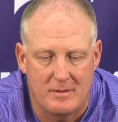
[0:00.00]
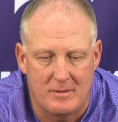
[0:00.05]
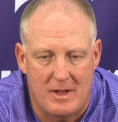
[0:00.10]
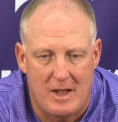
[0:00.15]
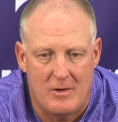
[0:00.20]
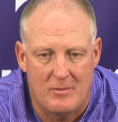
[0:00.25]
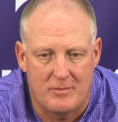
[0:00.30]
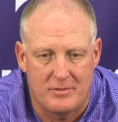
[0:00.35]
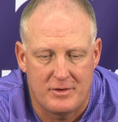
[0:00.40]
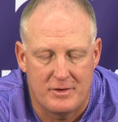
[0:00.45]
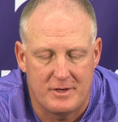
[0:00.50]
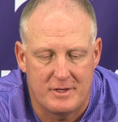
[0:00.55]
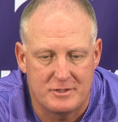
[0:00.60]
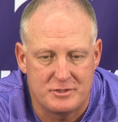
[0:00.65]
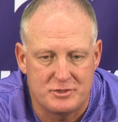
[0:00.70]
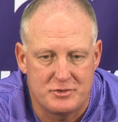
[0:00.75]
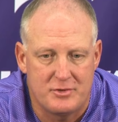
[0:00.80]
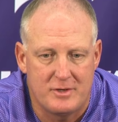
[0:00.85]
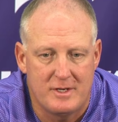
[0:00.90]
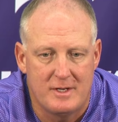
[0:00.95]
out with an
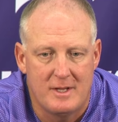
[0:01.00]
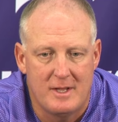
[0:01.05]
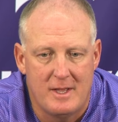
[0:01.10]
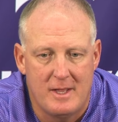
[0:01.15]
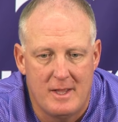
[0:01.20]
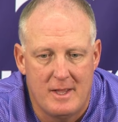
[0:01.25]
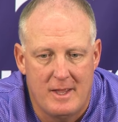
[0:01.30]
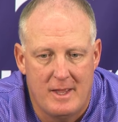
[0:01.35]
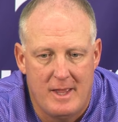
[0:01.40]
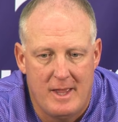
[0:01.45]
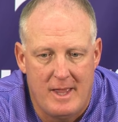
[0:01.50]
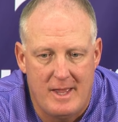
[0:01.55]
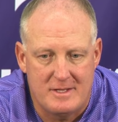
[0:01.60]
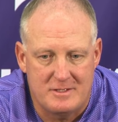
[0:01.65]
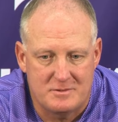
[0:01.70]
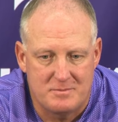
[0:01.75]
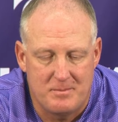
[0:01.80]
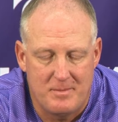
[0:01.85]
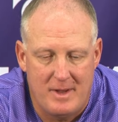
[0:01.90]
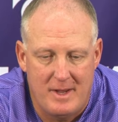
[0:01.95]
injury
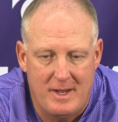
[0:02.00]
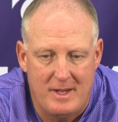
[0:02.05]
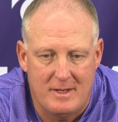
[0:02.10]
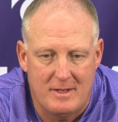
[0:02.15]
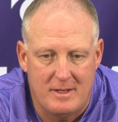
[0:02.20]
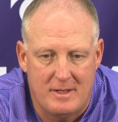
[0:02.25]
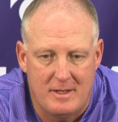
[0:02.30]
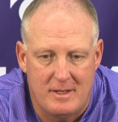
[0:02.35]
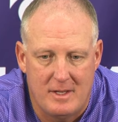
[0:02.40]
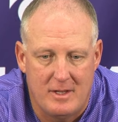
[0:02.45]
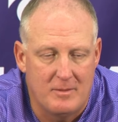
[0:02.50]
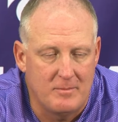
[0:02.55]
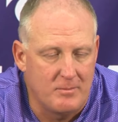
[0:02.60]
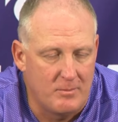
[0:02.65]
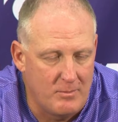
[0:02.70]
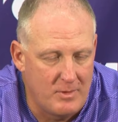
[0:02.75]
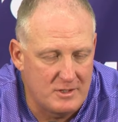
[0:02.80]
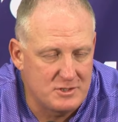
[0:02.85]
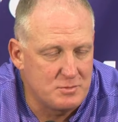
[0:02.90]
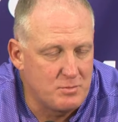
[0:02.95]
has made
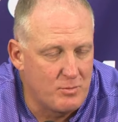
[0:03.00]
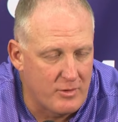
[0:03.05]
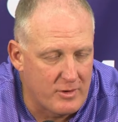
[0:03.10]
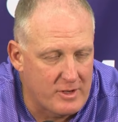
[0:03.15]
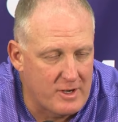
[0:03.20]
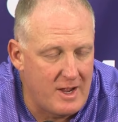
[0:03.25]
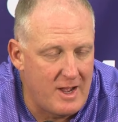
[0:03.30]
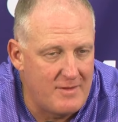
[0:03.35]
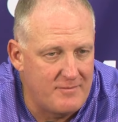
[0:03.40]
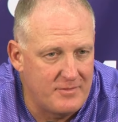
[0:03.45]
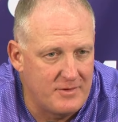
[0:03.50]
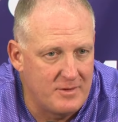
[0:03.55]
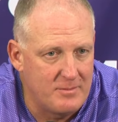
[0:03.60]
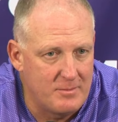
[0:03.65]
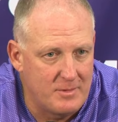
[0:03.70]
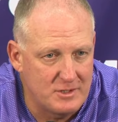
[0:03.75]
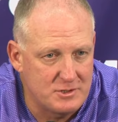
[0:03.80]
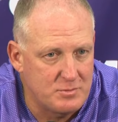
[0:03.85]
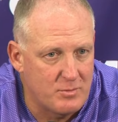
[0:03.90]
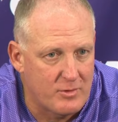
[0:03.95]
him much more confident,
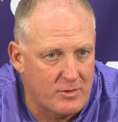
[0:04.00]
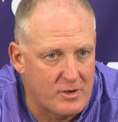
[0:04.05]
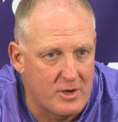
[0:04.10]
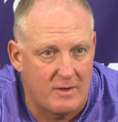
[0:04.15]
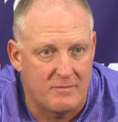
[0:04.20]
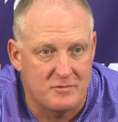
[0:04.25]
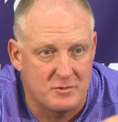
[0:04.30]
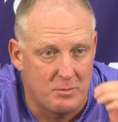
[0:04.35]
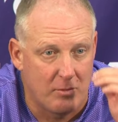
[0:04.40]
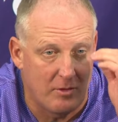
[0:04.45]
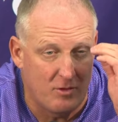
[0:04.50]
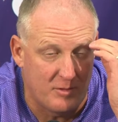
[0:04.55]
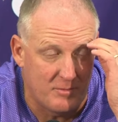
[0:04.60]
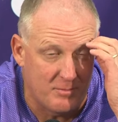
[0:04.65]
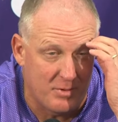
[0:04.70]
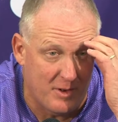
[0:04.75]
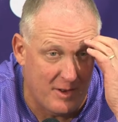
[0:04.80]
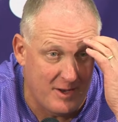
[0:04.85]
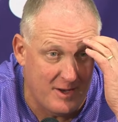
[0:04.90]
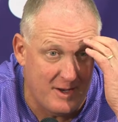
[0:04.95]
much more comfortable in
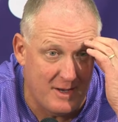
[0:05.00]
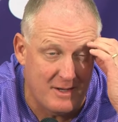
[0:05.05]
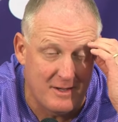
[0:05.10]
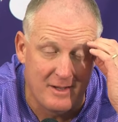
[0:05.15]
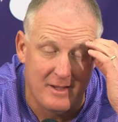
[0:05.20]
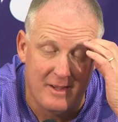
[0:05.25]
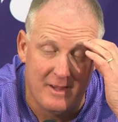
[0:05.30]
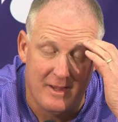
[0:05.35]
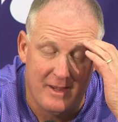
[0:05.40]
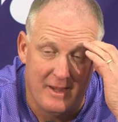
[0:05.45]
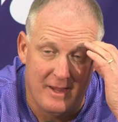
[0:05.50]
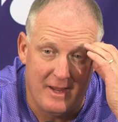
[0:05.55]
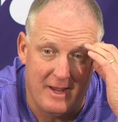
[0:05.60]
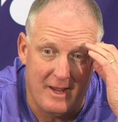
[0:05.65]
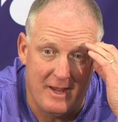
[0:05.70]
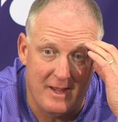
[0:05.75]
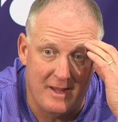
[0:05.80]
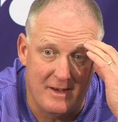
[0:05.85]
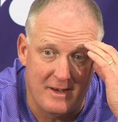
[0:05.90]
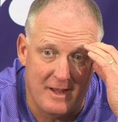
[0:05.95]
playing.
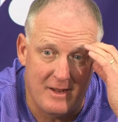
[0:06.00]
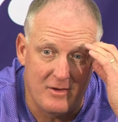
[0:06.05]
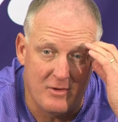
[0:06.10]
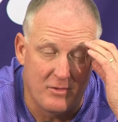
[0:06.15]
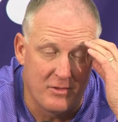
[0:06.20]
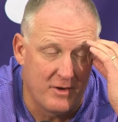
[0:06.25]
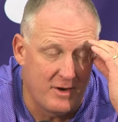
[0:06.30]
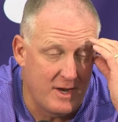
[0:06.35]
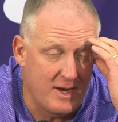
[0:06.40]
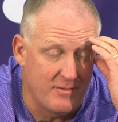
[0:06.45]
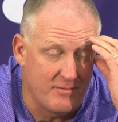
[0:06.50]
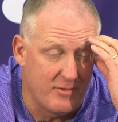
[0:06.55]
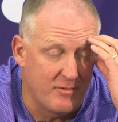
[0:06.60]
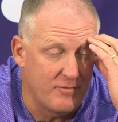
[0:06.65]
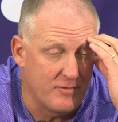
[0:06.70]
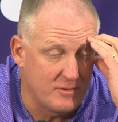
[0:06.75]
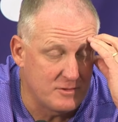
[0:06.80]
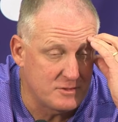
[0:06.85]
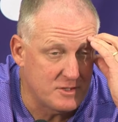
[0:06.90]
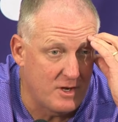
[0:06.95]
And I know that Avery
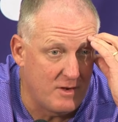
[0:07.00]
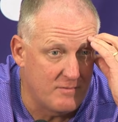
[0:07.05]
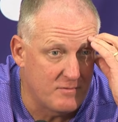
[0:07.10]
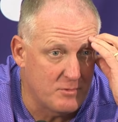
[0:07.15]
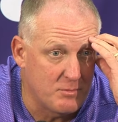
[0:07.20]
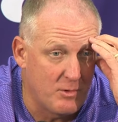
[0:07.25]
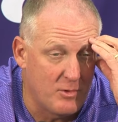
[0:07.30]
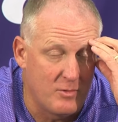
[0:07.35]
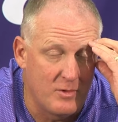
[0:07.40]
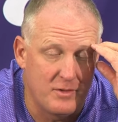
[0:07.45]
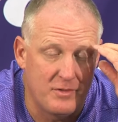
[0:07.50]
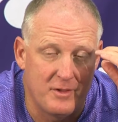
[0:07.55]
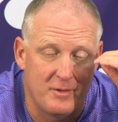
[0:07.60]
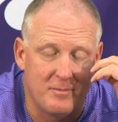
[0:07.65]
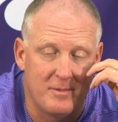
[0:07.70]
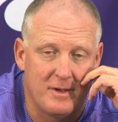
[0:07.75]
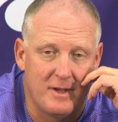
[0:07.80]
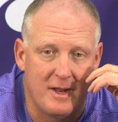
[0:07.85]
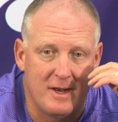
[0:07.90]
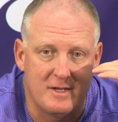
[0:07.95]
feels comfortable with
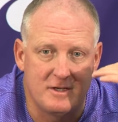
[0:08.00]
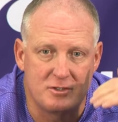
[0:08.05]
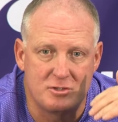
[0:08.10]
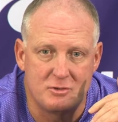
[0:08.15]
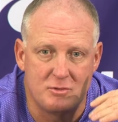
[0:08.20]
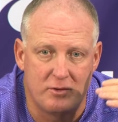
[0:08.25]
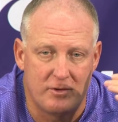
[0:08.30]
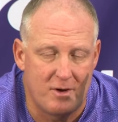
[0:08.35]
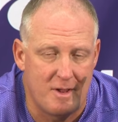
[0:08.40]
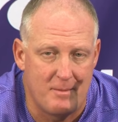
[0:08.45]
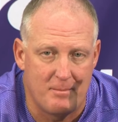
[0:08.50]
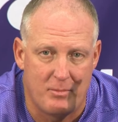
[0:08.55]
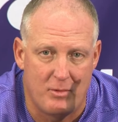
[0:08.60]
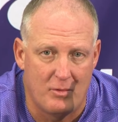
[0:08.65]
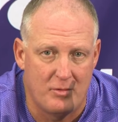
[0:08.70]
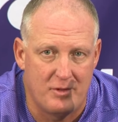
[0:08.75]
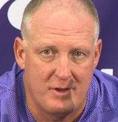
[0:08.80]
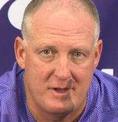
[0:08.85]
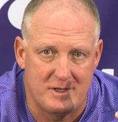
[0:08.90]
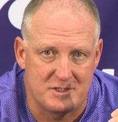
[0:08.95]
him, and, and he's doing it on
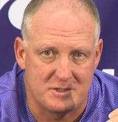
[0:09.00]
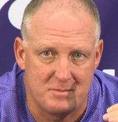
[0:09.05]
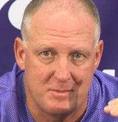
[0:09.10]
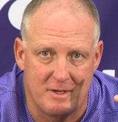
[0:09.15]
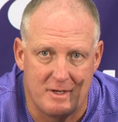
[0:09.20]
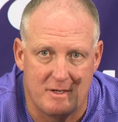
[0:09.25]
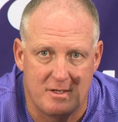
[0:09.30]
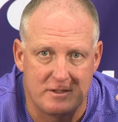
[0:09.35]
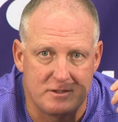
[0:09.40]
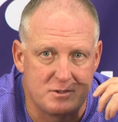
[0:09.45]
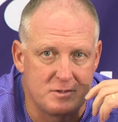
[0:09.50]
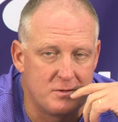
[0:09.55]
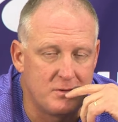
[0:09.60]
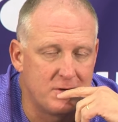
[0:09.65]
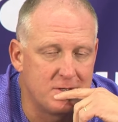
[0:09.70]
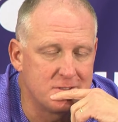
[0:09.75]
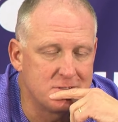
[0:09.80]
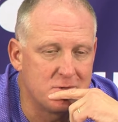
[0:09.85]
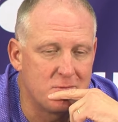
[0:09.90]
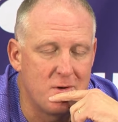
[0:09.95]
both ends, meaning he's doing
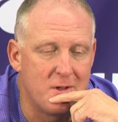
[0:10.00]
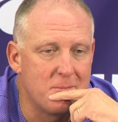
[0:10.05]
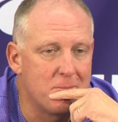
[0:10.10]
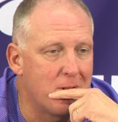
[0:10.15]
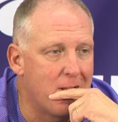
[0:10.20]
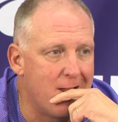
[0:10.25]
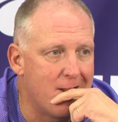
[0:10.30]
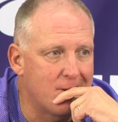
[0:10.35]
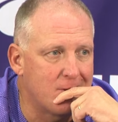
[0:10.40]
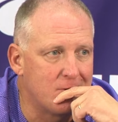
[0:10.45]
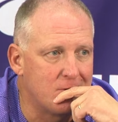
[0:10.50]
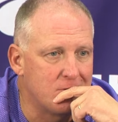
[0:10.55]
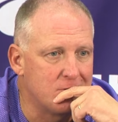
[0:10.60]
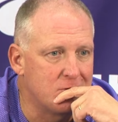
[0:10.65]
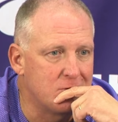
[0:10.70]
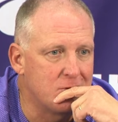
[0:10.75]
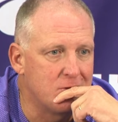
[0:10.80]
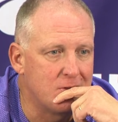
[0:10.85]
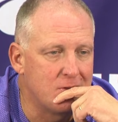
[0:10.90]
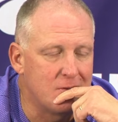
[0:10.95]
it as a run blocker and
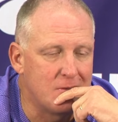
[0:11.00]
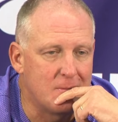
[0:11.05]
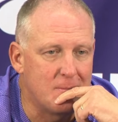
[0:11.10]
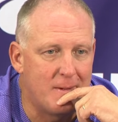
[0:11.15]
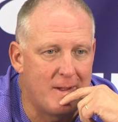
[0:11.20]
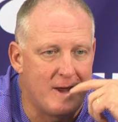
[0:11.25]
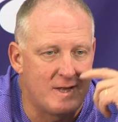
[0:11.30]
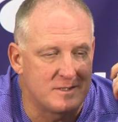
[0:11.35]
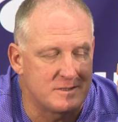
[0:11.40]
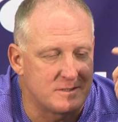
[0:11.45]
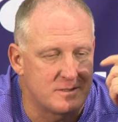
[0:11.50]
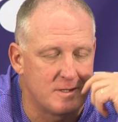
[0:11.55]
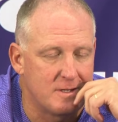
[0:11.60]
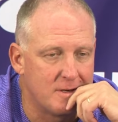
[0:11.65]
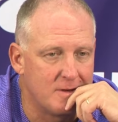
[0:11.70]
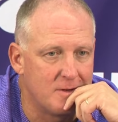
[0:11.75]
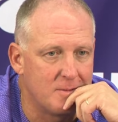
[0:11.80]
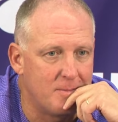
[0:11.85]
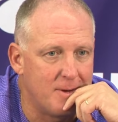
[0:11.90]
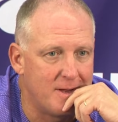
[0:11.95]
doing it in the pass
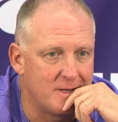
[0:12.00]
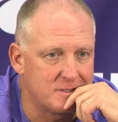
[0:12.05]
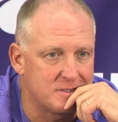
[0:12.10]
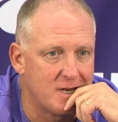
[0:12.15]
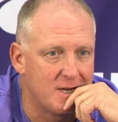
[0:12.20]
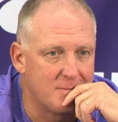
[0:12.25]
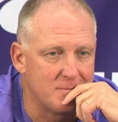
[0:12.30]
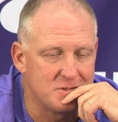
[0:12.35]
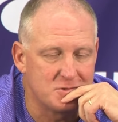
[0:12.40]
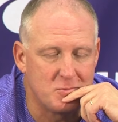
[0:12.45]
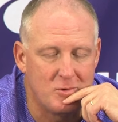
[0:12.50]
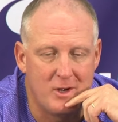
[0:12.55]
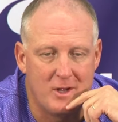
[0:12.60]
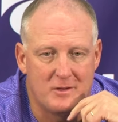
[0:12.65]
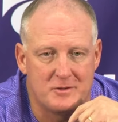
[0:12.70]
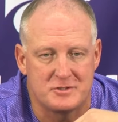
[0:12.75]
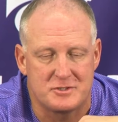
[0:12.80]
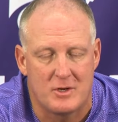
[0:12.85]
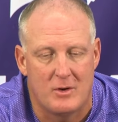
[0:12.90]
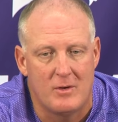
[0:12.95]
in the pass game as
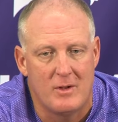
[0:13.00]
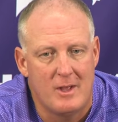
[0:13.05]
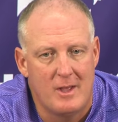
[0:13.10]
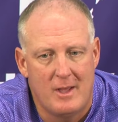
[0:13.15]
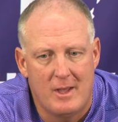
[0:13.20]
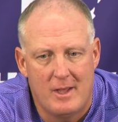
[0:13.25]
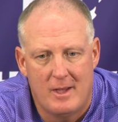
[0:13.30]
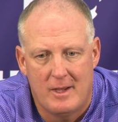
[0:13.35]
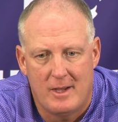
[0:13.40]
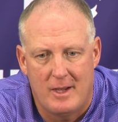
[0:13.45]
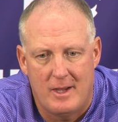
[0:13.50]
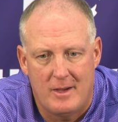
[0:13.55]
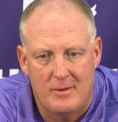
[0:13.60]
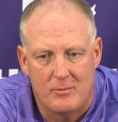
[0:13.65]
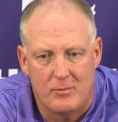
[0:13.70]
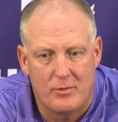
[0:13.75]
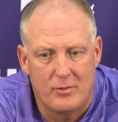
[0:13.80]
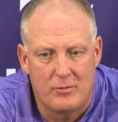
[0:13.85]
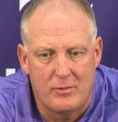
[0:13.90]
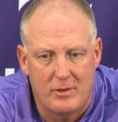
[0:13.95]
well. So
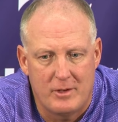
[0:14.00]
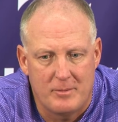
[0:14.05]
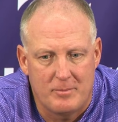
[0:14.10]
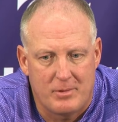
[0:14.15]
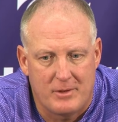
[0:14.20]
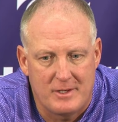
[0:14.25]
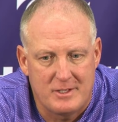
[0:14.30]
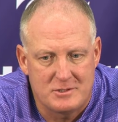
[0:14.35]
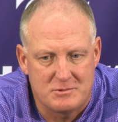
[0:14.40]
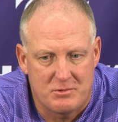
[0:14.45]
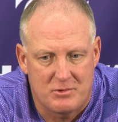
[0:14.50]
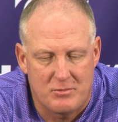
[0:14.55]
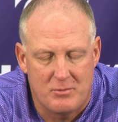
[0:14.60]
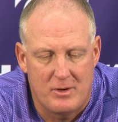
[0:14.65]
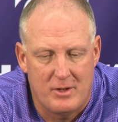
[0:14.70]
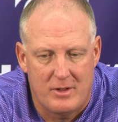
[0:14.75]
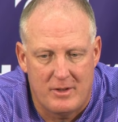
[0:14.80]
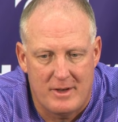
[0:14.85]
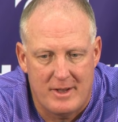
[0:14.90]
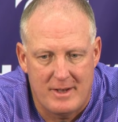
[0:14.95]
um, we're really pleased with
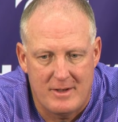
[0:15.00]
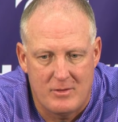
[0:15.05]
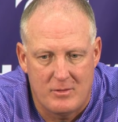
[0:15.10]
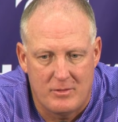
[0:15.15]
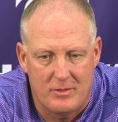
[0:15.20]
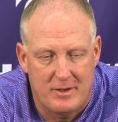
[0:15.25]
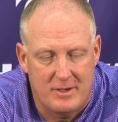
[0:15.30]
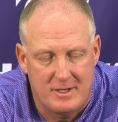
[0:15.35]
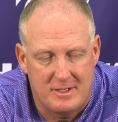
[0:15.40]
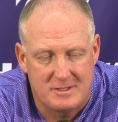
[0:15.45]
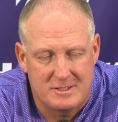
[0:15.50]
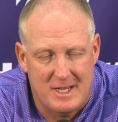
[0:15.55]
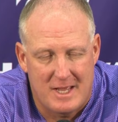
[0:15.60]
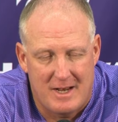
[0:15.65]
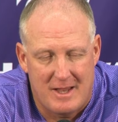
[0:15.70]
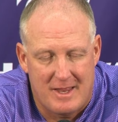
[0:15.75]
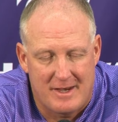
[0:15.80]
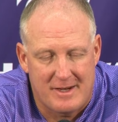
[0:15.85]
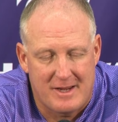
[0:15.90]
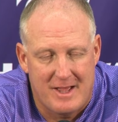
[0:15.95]
Will, and I know that he's got
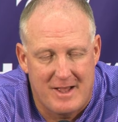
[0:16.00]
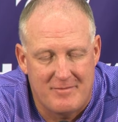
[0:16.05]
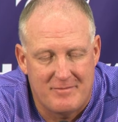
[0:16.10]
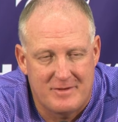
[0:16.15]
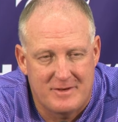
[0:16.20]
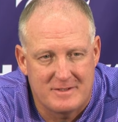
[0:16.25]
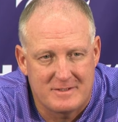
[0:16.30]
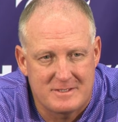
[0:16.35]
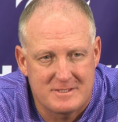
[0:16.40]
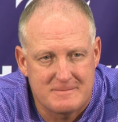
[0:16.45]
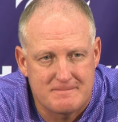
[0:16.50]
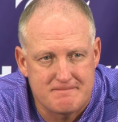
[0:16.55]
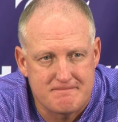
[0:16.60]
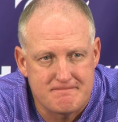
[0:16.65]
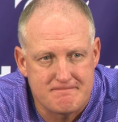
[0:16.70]
a lot of confidence